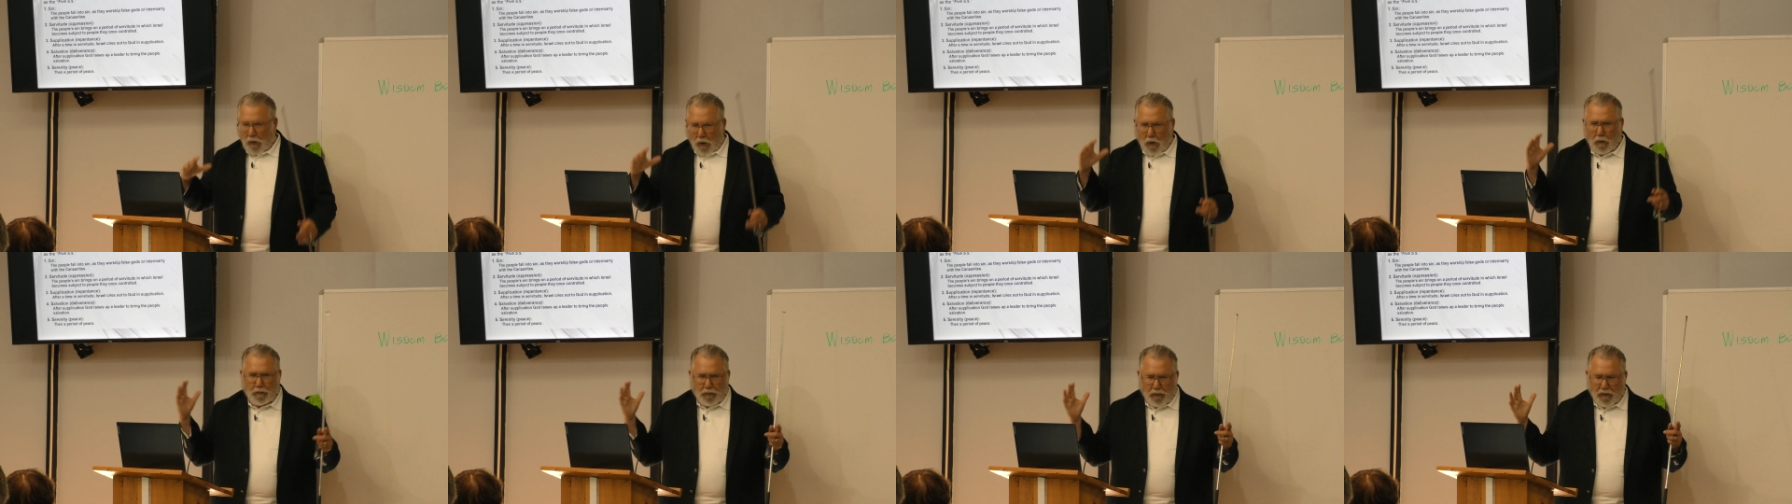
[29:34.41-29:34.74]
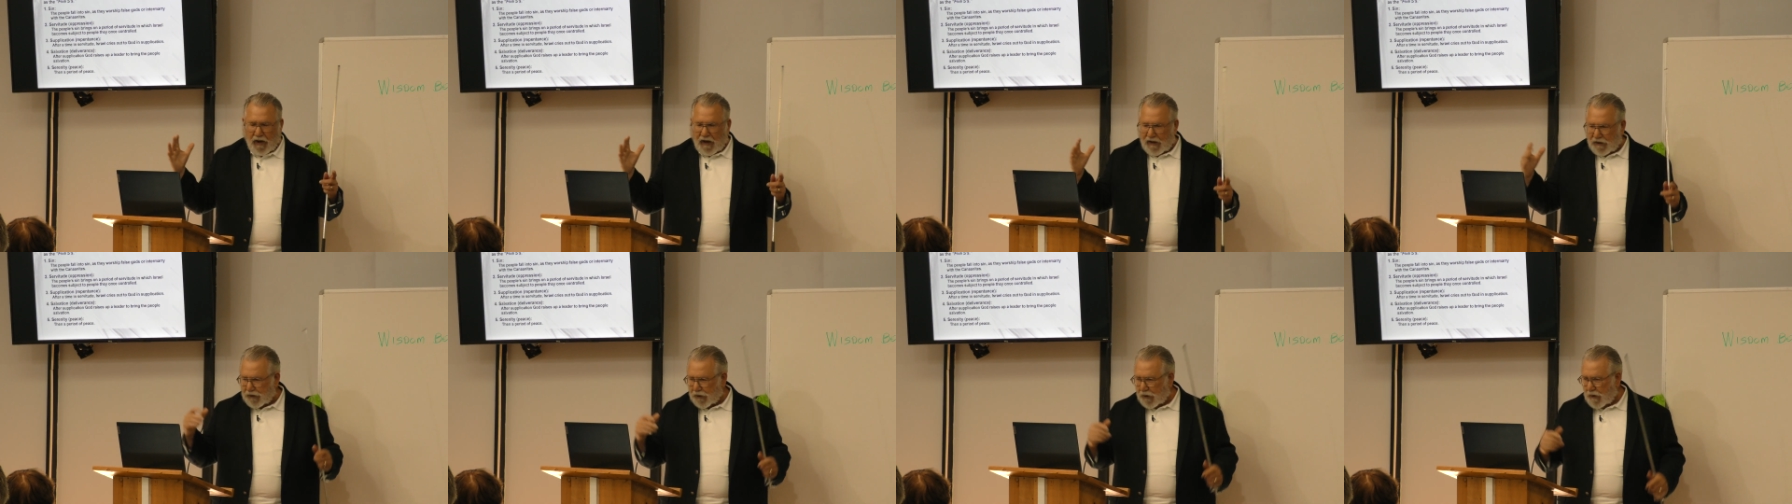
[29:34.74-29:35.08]

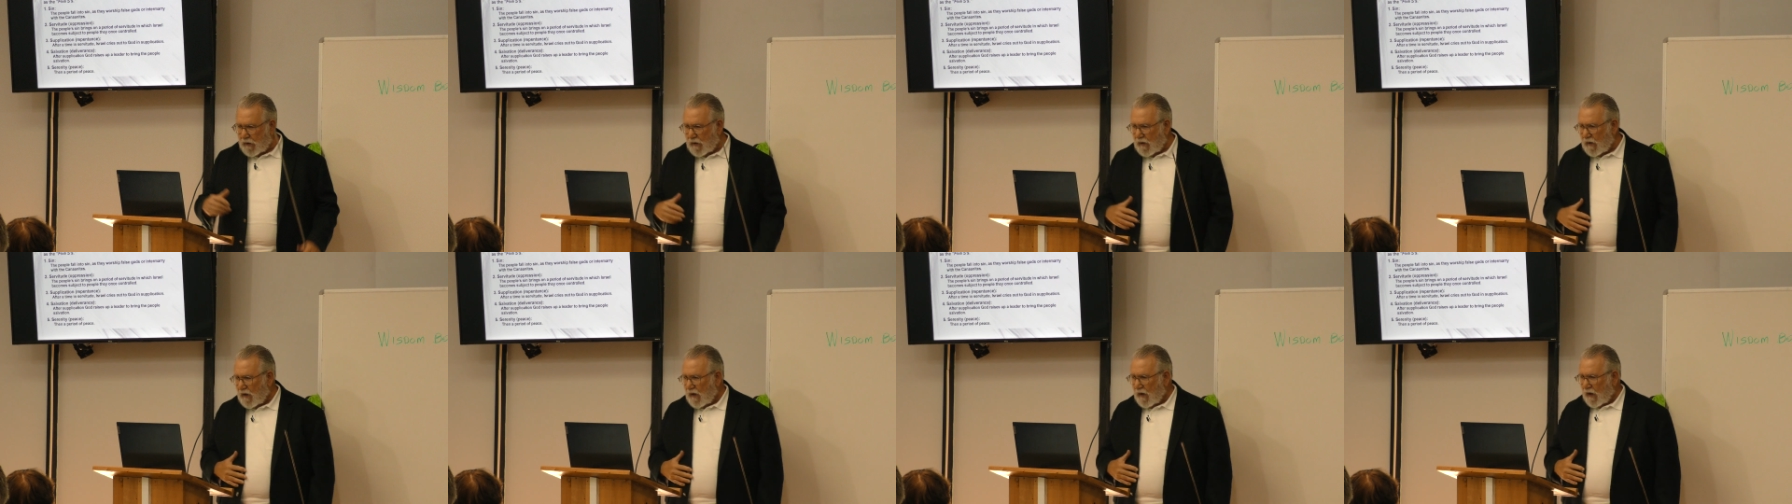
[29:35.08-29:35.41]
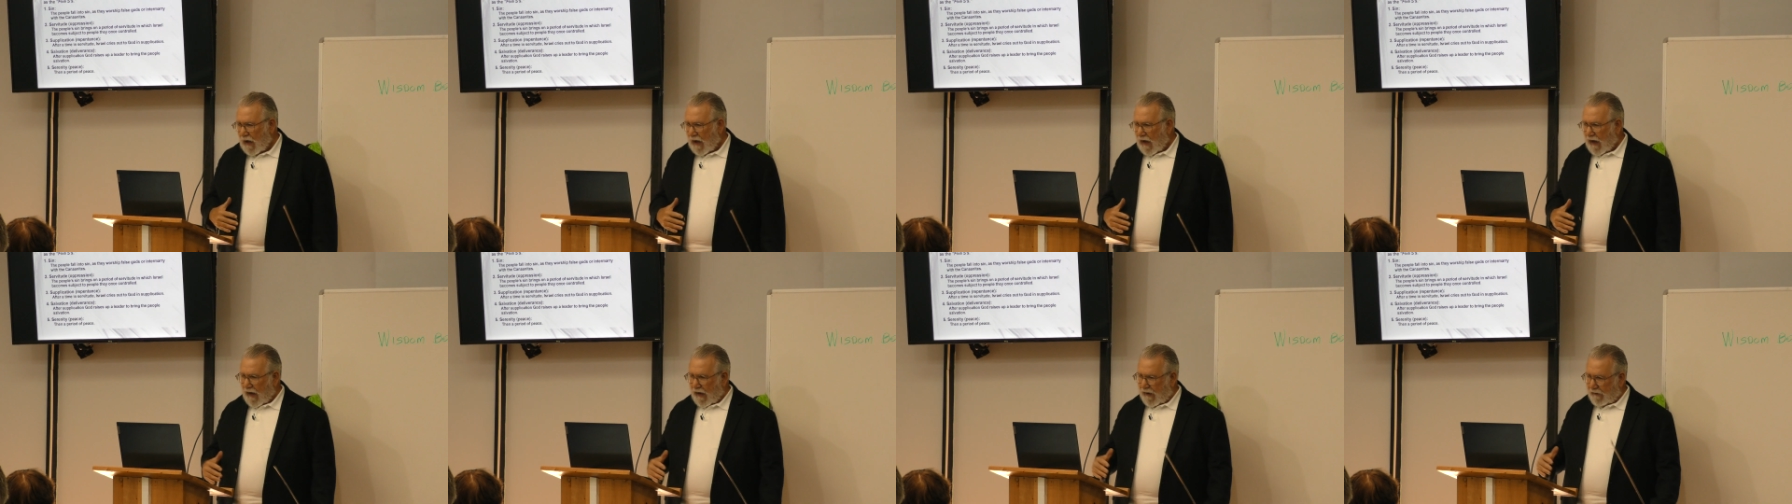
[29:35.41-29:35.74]
oppression,
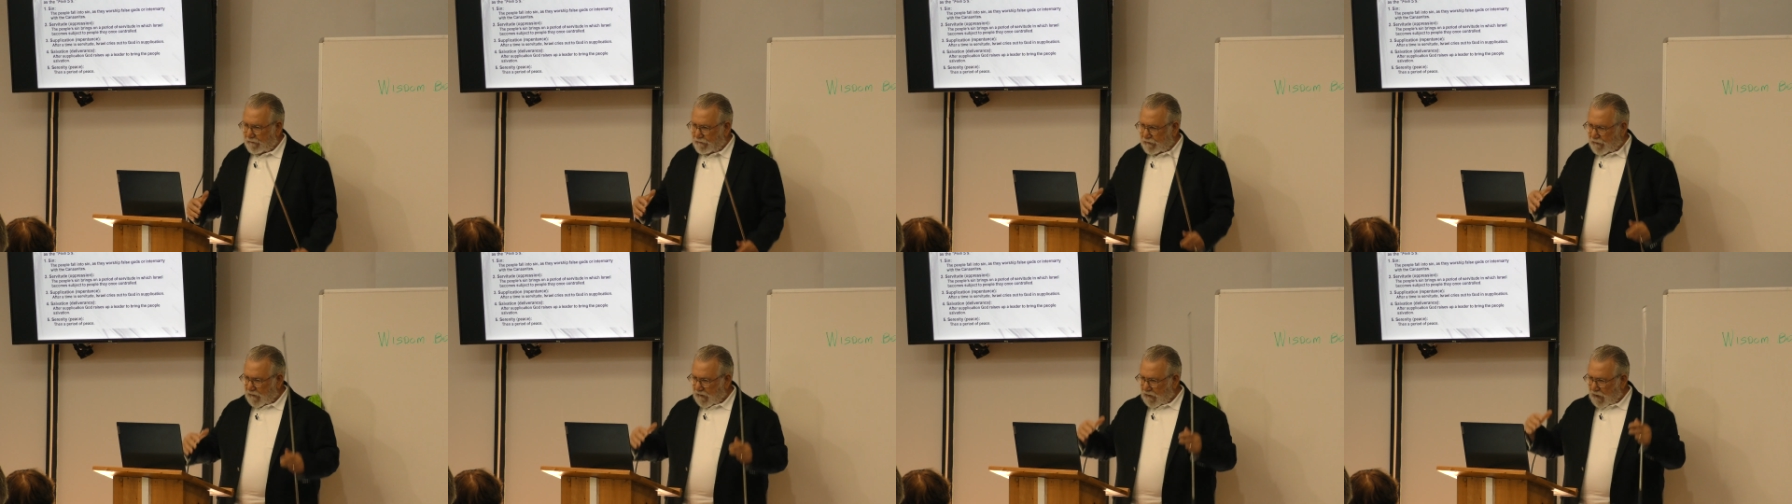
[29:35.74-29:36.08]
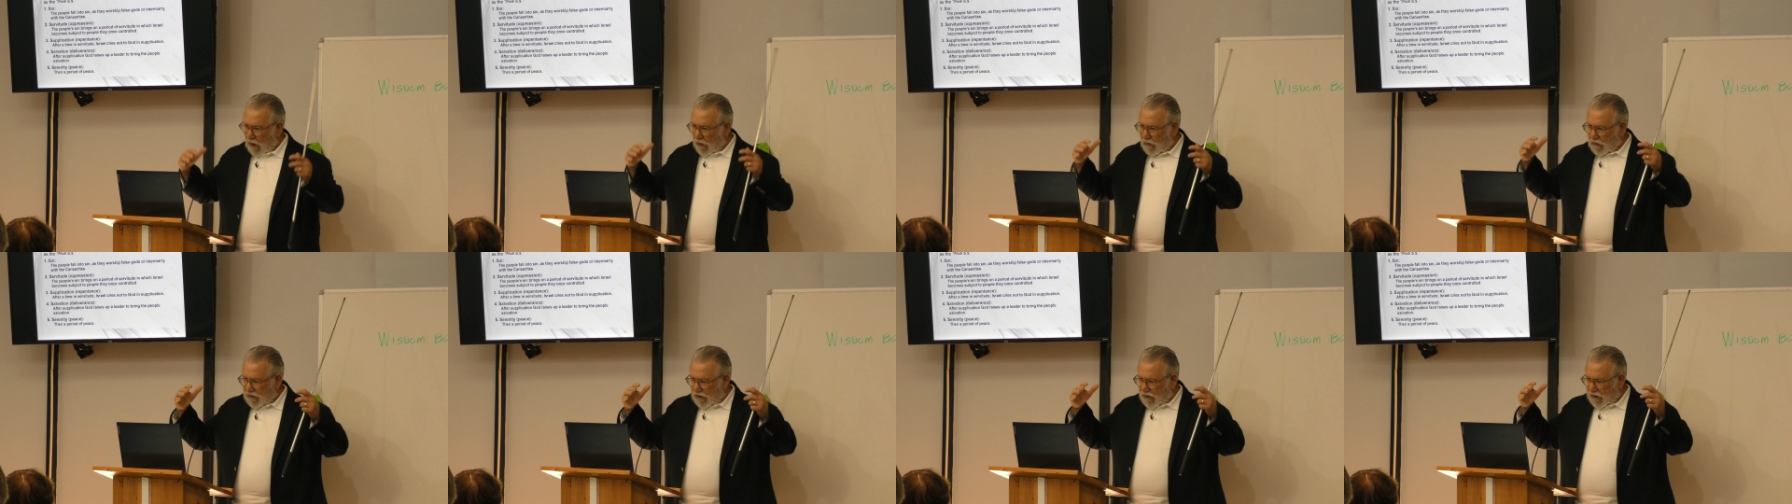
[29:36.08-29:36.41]

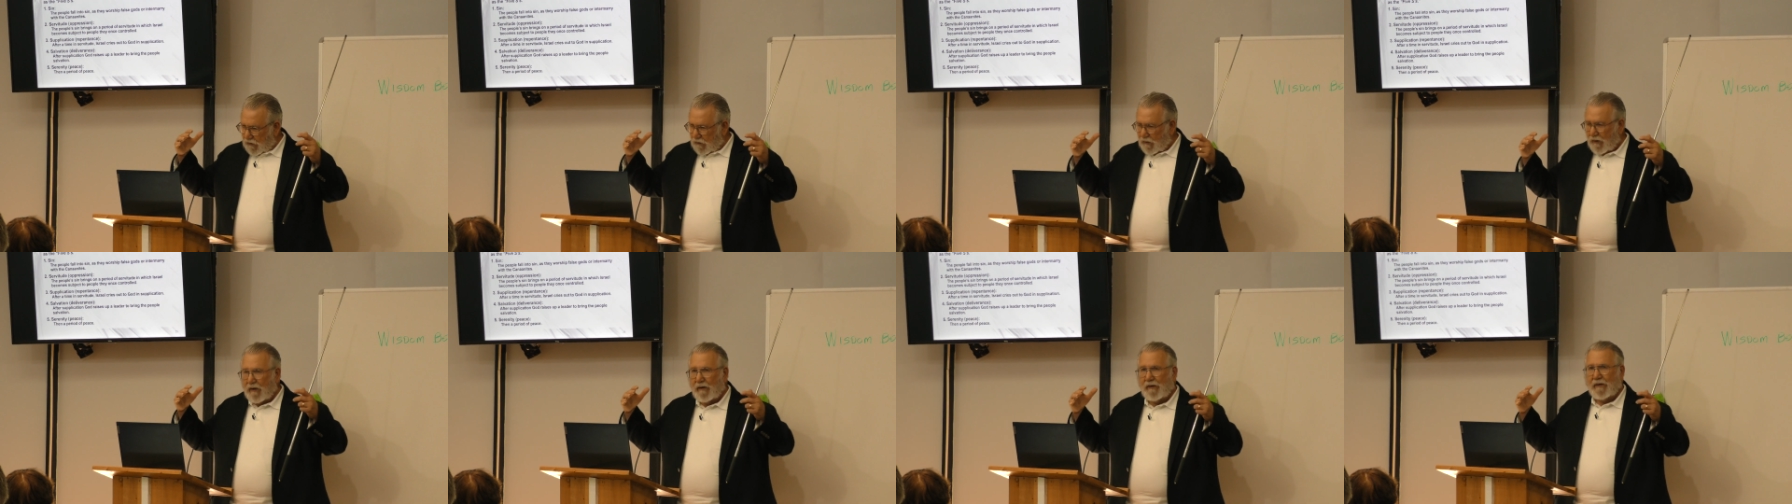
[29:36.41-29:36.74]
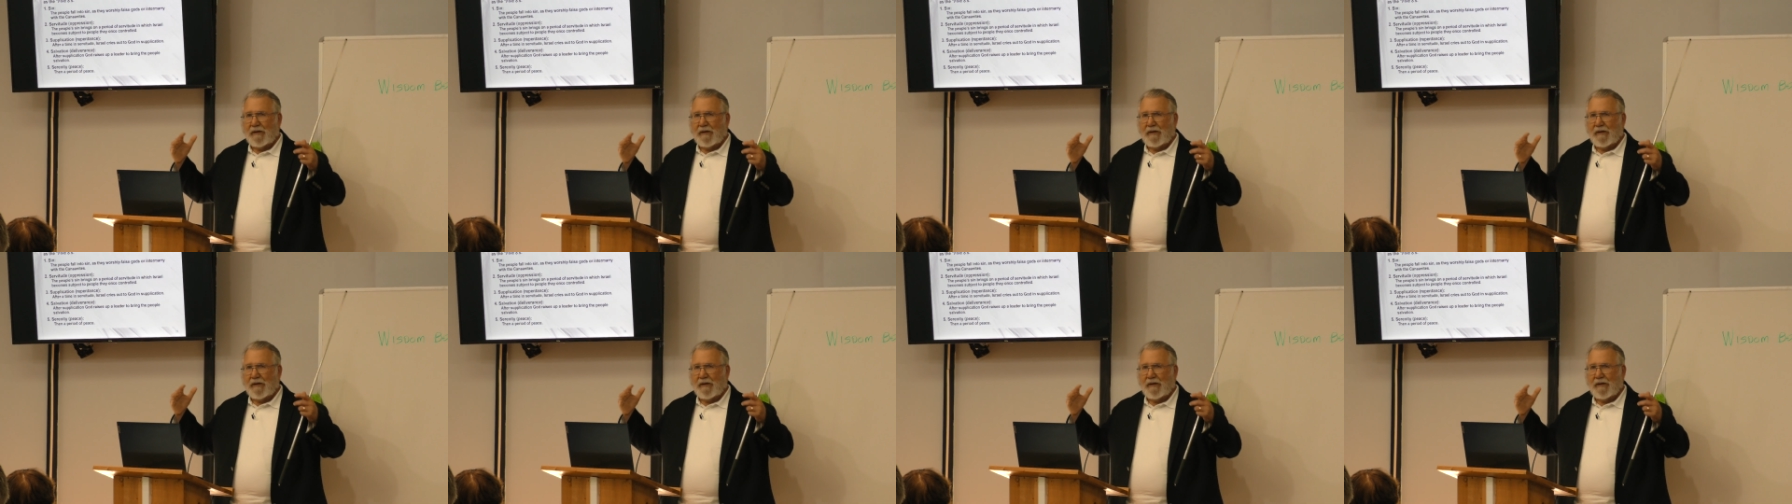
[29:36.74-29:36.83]
goes to.